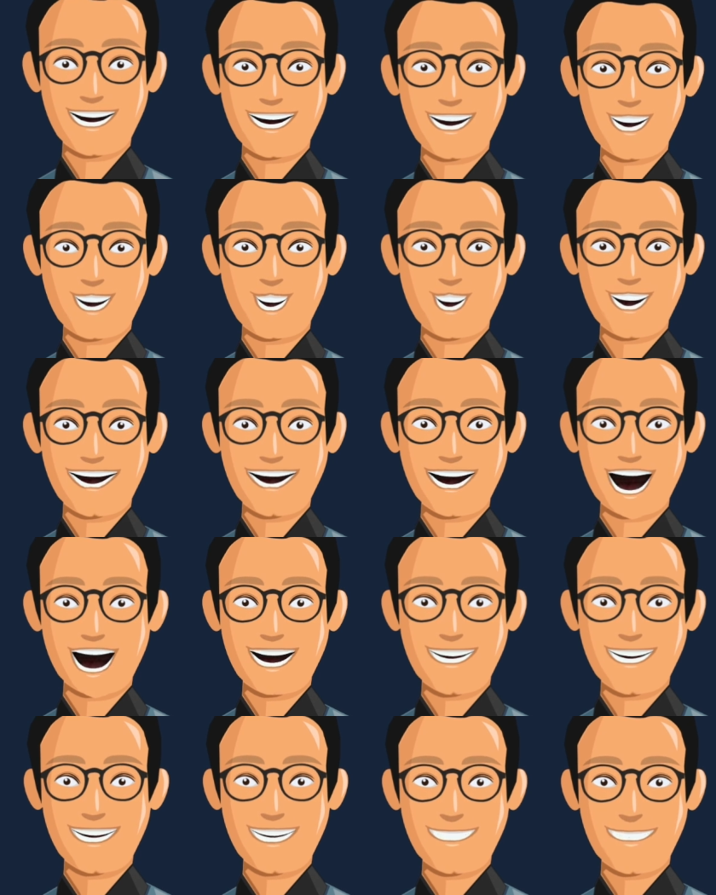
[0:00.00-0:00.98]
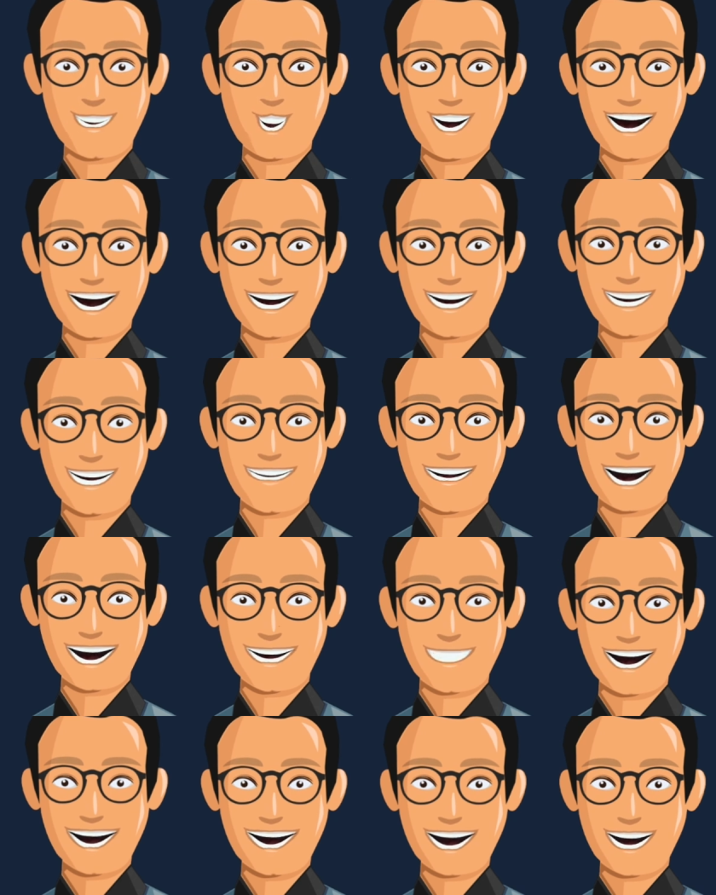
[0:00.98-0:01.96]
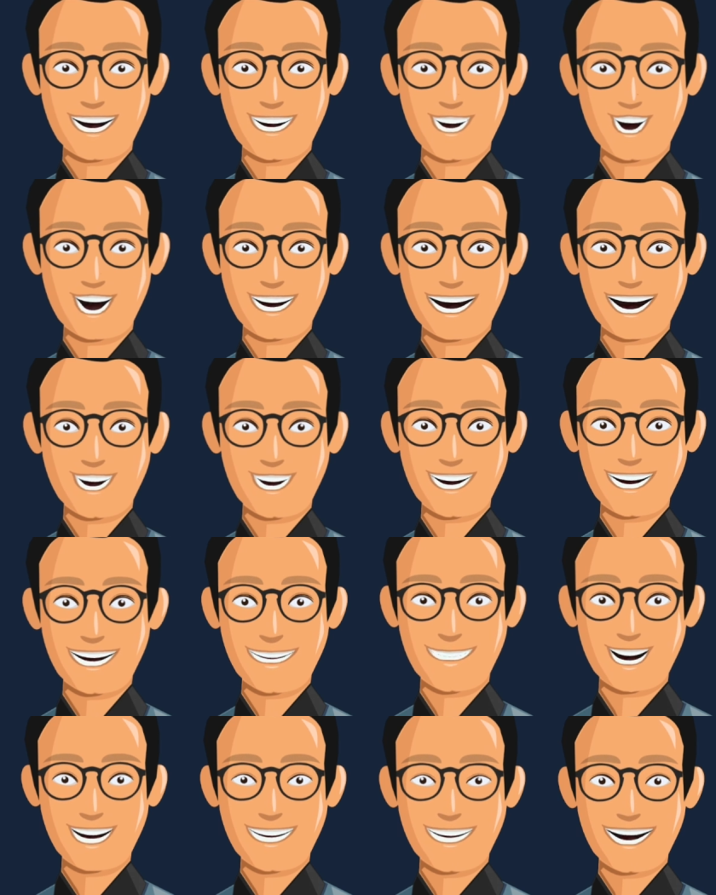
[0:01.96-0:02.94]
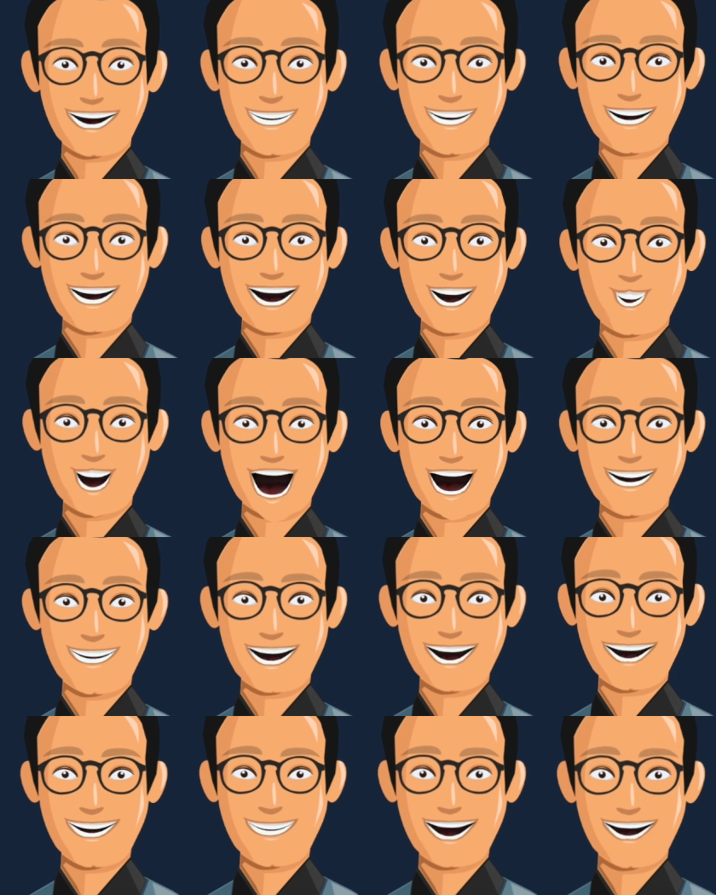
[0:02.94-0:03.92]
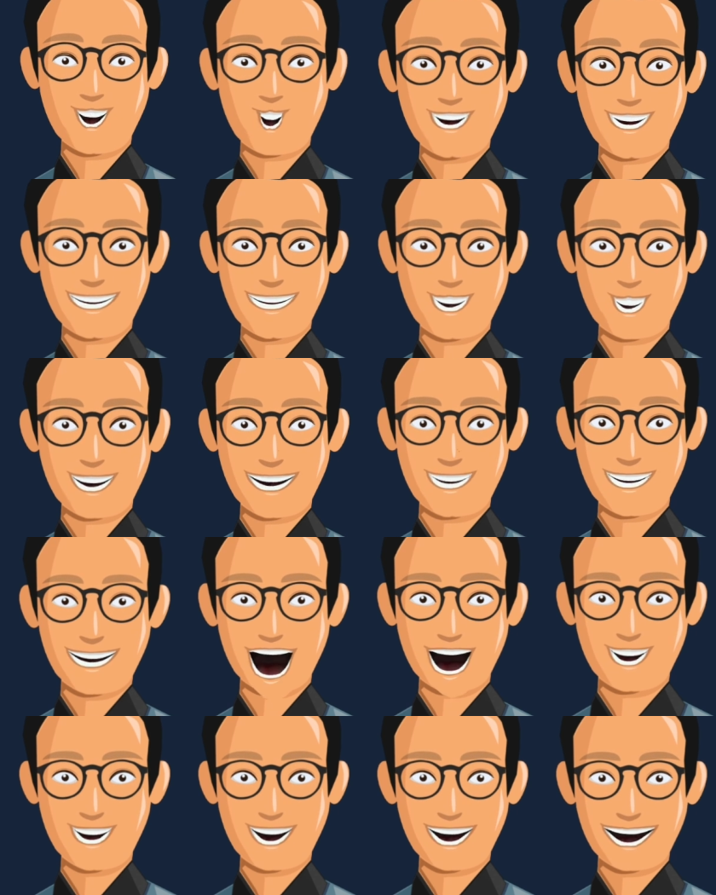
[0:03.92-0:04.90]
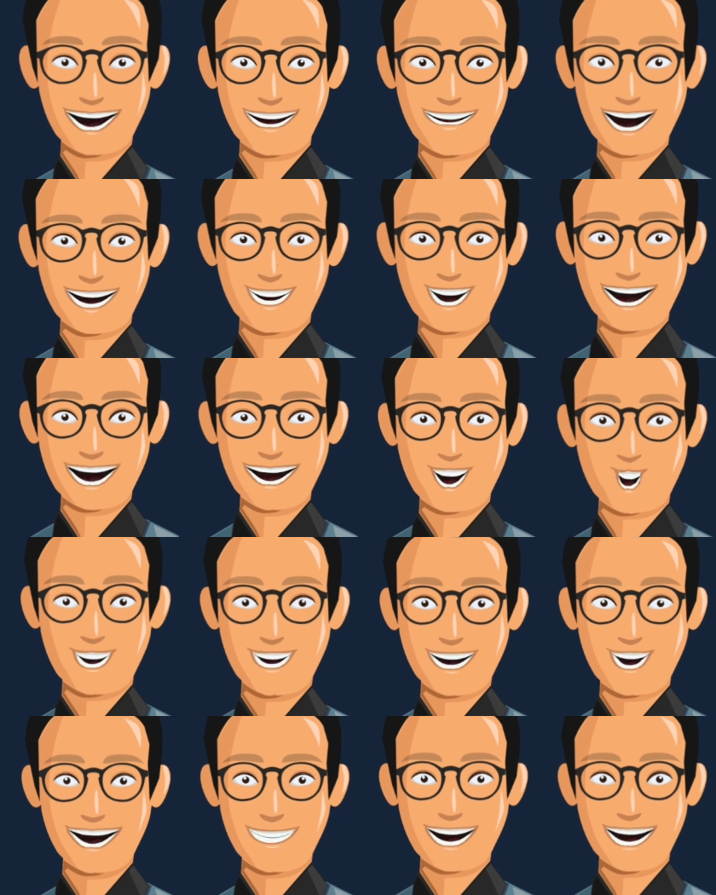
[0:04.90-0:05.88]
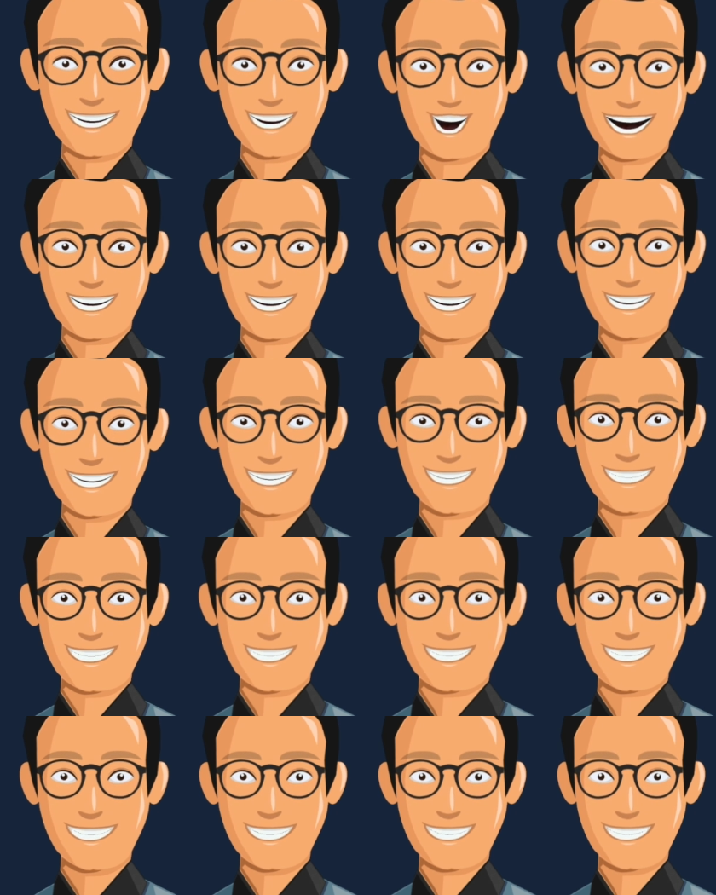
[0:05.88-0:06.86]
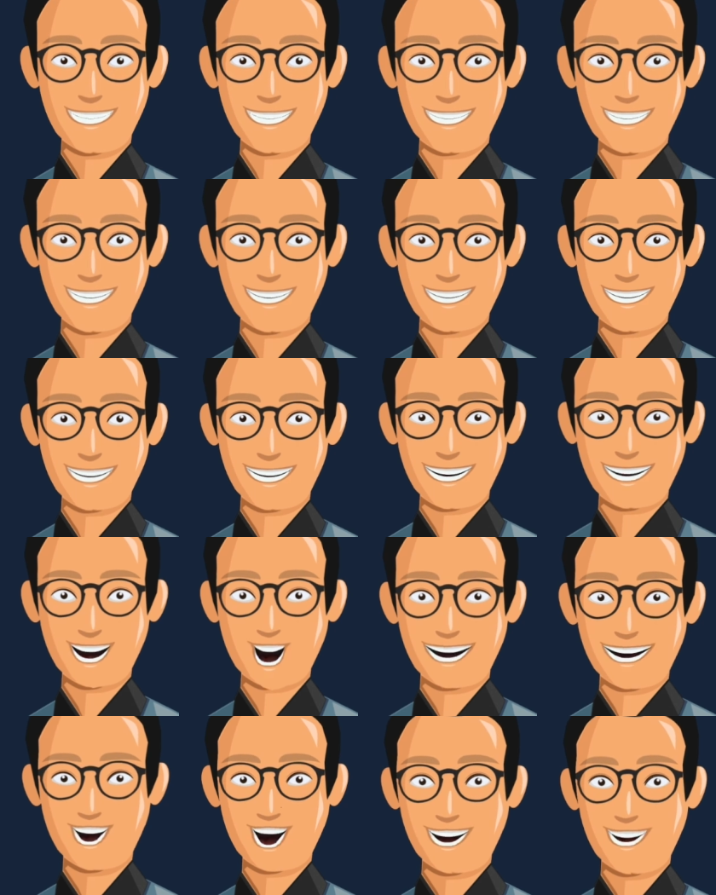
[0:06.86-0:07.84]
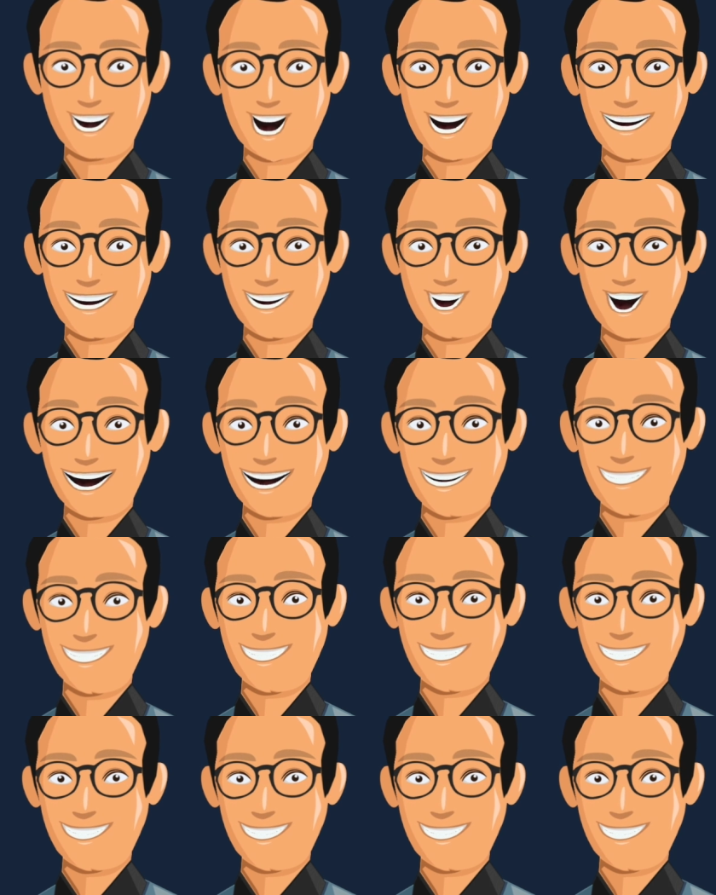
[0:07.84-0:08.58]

For example, Blogger offers this feature out of the box, but you have to specifically add content filters for this feature. Content publishing.